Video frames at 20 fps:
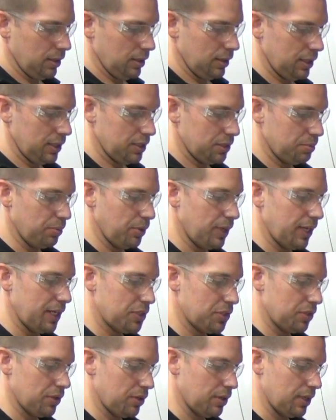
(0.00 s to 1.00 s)
These
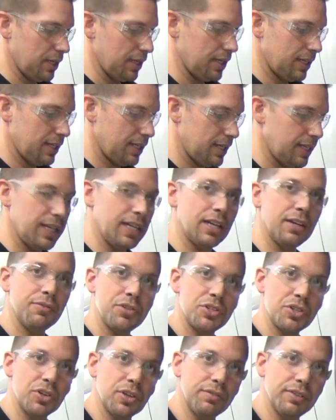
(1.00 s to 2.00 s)
brakes are in need of
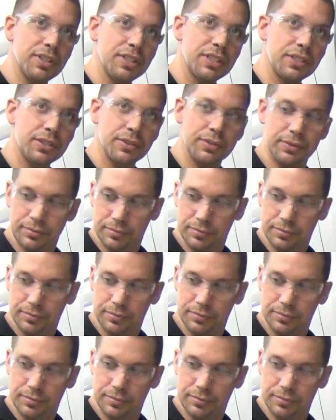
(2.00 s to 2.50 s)
service.